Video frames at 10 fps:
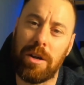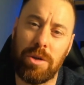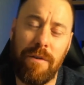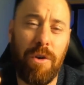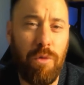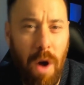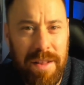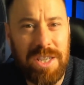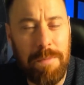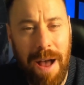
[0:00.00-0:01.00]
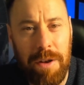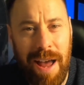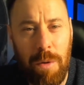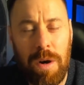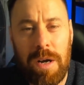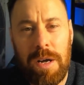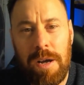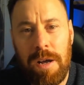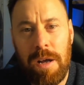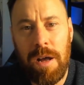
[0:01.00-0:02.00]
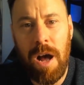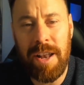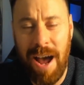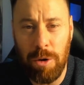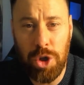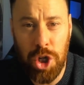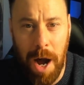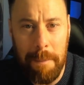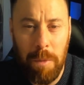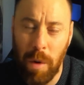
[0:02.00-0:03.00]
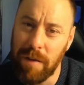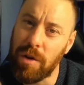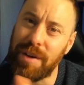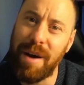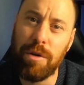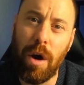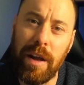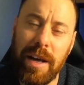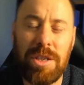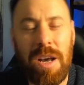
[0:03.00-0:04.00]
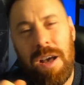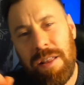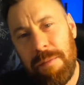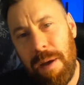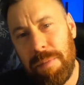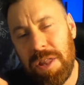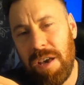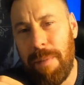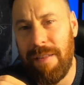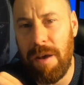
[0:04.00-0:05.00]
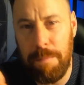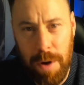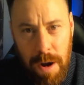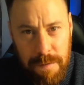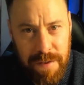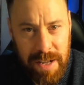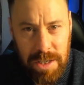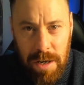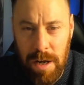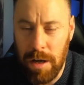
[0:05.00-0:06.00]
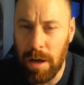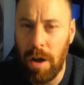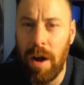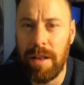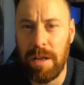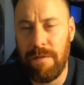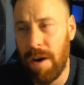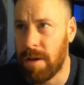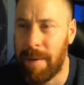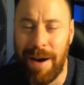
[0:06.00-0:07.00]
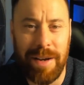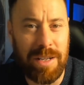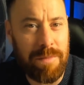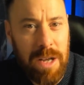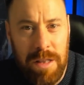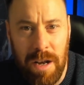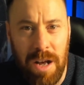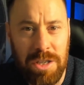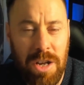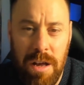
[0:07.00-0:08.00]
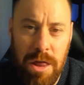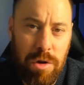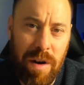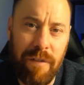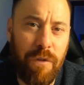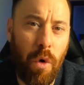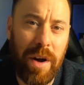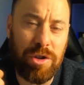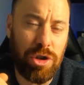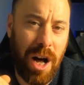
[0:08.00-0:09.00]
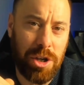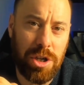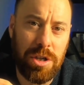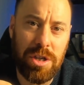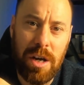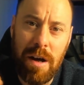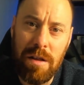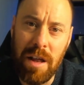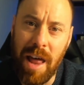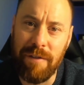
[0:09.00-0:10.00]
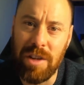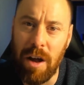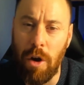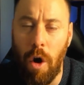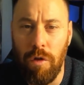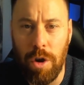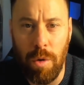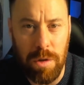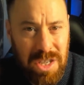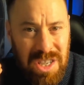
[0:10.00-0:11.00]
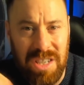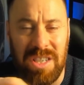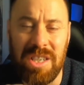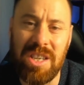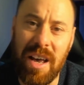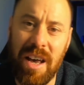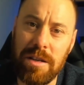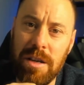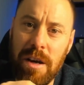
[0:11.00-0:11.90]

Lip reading: So if you're writing this about a now chum, one of your now colleagues, then maybe think about their perfect client that you've heard about in the last 3 or 4 introductions that they've done on the call, the 60-second